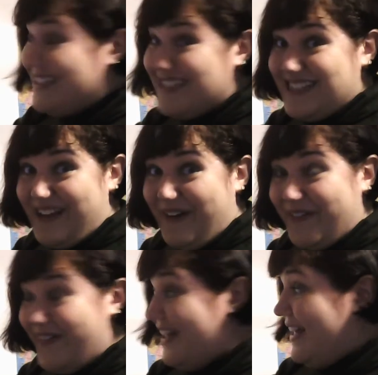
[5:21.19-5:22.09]
So,
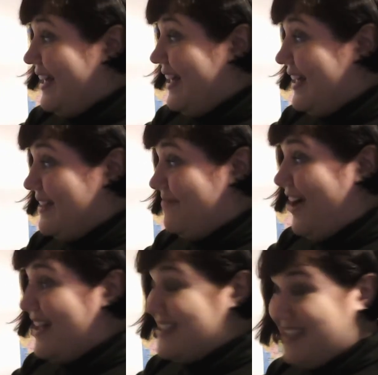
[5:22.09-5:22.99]
in the
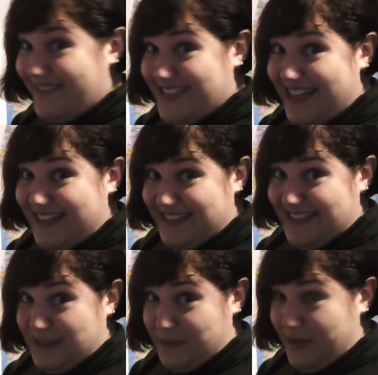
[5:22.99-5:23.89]
positive
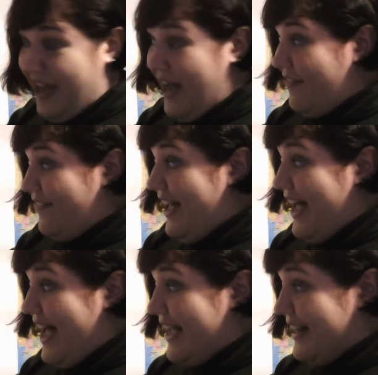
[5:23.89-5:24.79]
sentences, we have
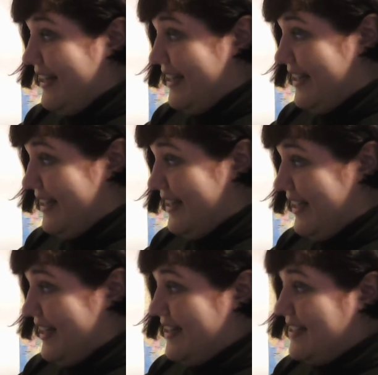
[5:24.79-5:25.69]
had,
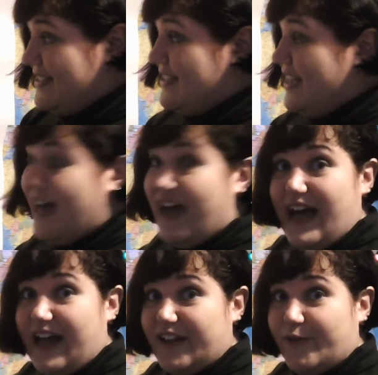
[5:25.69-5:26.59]
yes,
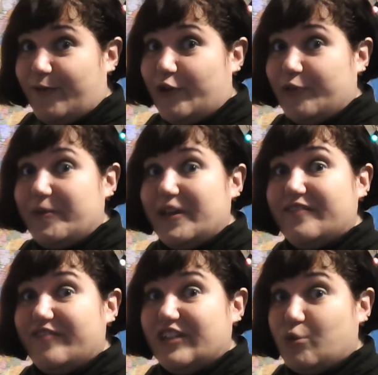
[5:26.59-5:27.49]
and the verb in
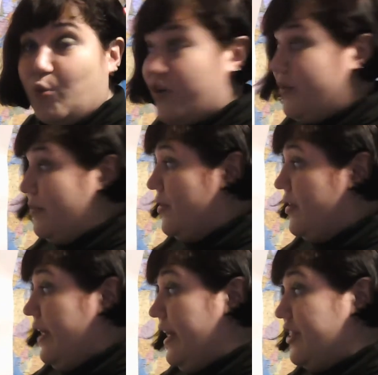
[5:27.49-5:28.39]
which form?
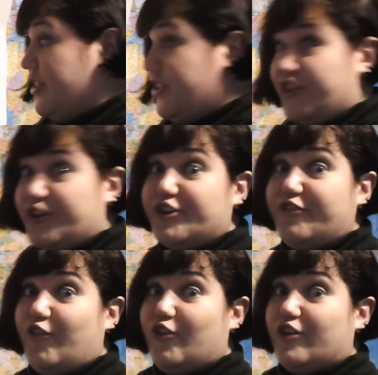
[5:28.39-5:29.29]
In the third
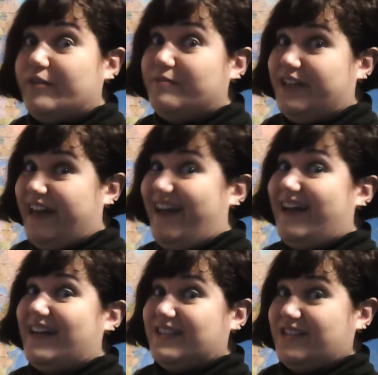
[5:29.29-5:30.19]
form,
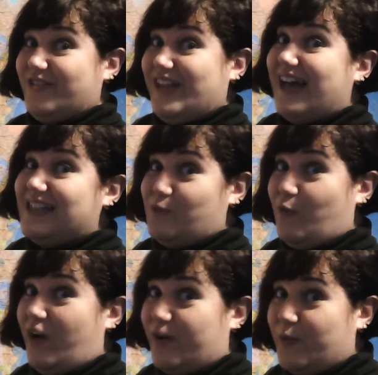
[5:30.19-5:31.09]
yeah, so that's
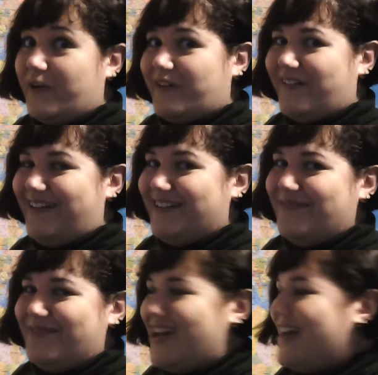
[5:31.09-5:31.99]
where we're gonna
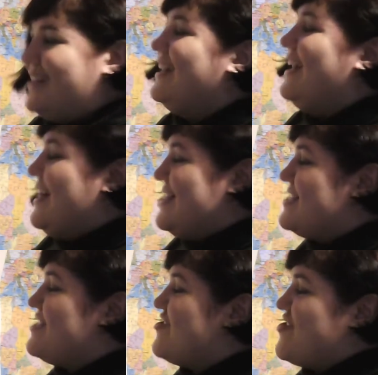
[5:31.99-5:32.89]
apply the
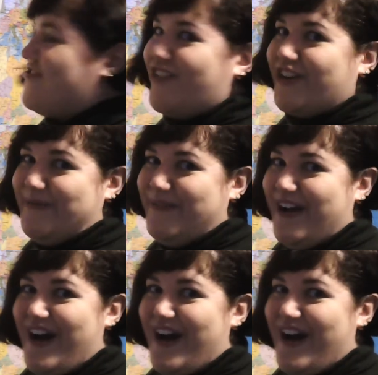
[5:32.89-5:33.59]
third form.